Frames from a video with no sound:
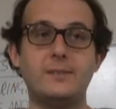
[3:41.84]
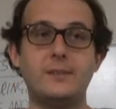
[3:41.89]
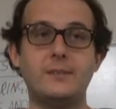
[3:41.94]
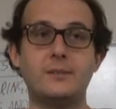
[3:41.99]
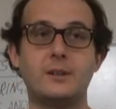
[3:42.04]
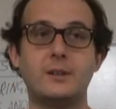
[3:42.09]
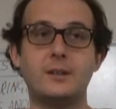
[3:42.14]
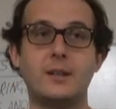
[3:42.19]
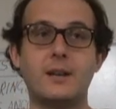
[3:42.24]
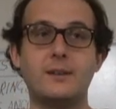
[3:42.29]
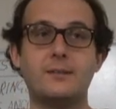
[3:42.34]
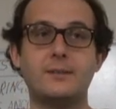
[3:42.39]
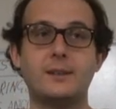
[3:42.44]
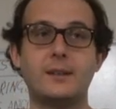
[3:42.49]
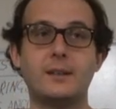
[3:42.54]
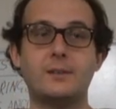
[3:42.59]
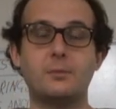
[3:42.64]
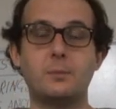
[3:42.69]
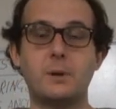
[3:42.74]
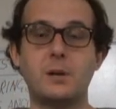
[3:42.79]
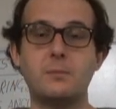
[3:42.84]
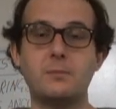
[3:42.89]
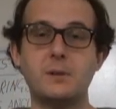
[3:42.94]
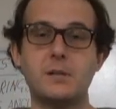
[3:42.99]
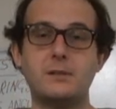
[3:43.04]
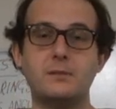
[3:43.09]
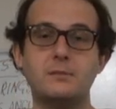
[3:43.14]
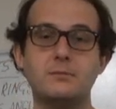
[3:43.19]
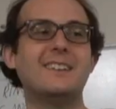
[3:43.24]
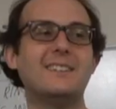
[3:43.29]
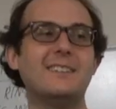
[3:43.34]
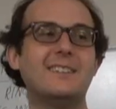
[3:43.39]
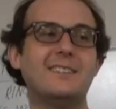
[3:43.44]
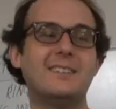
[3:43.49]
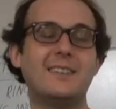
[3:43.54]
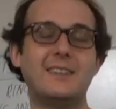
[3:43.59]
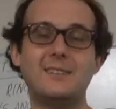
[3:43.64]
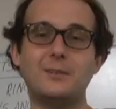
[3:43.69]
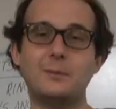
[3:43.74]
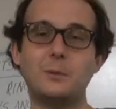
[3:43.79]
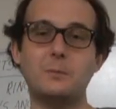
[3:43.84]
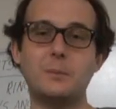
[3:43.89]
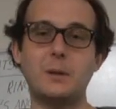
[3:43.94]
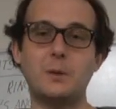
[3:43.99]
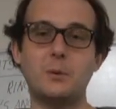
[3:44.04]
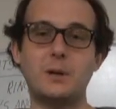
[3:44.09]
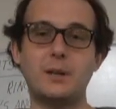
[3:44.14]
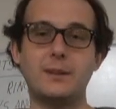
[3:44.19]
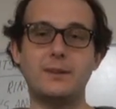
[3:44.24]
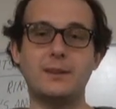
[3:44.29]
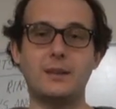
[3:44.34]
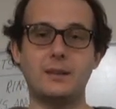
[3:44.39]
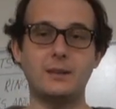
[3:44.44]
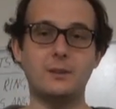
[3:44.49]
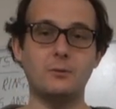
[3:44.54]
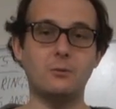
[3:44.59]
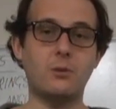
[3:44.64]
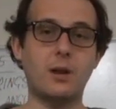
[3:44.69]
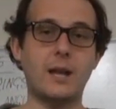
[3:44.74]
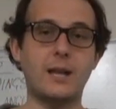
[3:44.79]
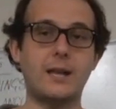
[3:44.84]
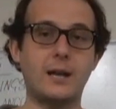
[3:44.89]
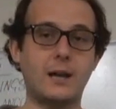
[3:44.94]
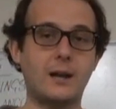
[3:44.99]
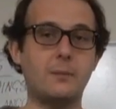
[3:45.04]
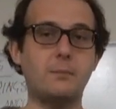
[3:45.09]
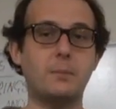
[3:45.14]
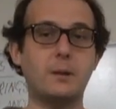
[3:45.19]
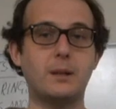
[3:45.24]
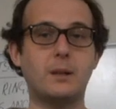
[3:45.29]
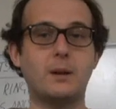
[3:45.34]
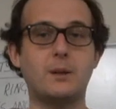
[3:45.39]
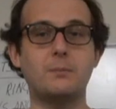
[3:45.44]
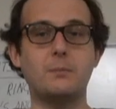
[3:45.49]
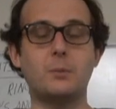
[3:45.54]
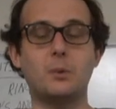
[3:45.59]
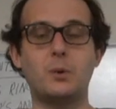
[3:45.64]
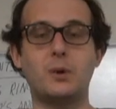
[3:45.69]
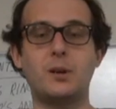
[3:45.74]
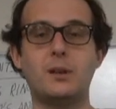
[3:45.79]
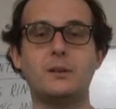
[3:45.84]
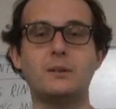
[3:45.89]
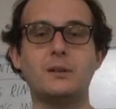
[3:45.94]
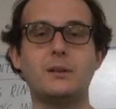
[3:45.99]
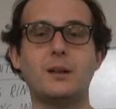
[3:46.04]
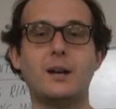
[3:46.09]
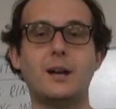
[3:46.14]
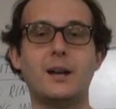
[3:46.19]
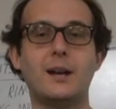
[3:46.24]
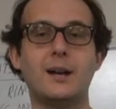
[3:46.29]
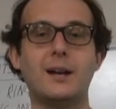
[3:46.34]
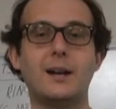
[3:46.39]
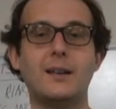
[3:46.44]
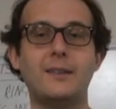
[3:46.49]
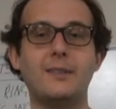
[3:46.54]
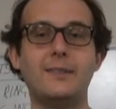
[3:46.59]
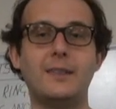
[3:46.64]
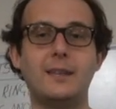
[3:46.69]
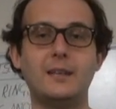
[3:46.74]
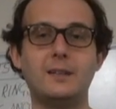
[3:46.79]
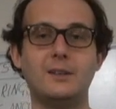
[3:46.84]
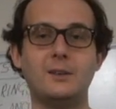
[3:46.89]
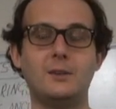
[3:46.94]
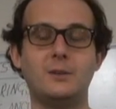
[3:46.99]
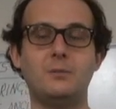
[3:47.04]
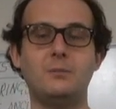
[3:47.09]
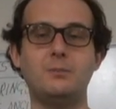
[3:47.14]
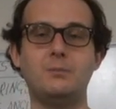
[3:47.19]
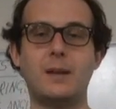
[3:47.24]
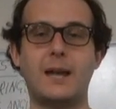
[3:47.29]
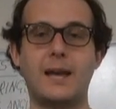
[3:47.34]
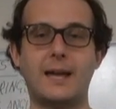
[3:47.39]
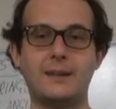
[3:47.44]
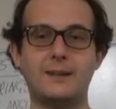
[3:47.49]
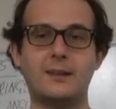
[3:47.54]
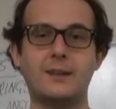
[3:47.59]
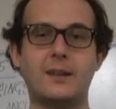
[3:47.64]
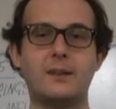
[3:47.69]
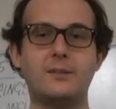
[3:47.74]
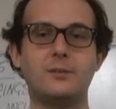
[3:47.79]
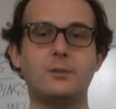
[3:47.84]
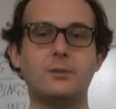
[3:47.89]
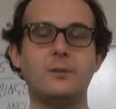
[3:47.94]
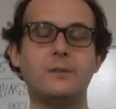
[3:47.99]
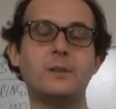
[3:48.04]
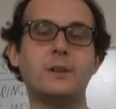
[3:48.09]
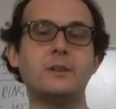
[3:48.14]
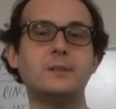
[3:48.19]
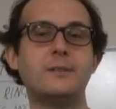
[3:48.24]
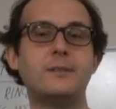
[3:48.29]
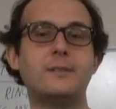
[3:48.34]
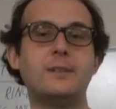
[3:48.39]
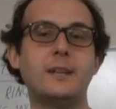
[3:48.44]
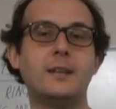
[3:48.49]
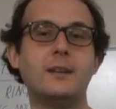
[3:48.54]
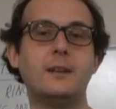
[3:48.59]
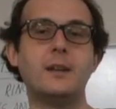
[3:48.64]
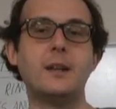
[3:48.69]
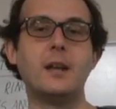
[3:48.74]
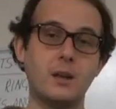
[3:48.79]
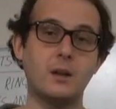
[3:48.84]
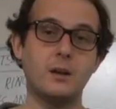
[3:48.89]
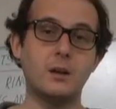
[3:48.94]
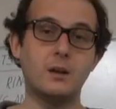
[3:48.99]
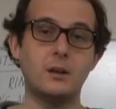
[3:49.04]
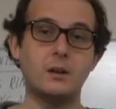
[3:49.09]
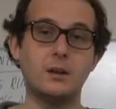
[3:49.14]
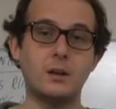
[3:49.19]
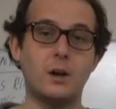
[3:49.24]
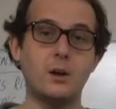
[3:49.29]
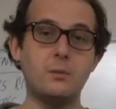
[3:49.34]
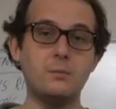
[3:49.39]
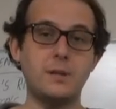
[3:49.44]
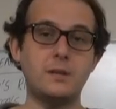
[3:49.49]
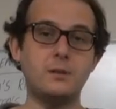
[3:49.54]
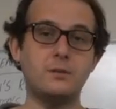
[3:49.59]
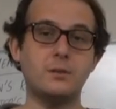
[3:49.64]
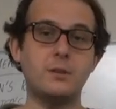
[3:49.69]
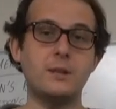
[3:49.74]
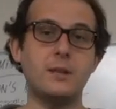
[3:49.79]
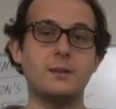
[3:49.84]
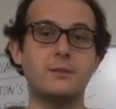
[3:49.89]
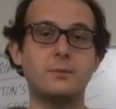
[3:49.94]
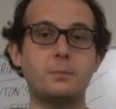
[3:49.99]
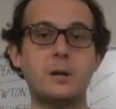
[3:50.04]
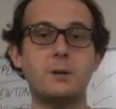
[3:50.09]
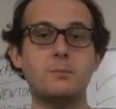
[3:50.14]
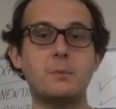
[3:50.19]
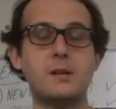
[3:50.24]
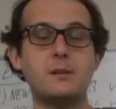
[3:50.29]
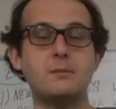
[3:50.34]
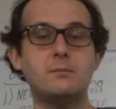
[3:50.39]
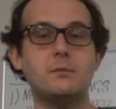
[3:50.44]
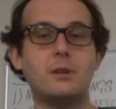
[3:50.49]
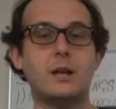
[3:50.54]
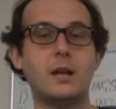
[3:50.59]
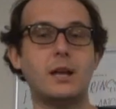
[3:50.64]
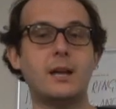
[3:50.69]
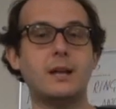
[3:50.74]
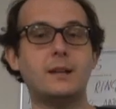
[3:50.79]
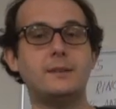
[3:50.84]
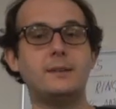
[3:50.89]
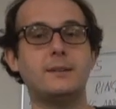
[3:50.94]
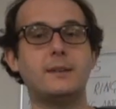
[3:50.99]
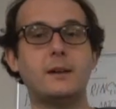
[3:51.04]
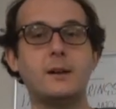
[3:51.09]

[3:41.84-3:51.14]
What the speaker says: is our last experiment. This will be one that you write up a lot more than you analyze results in. Hope you enjoy the experiment, and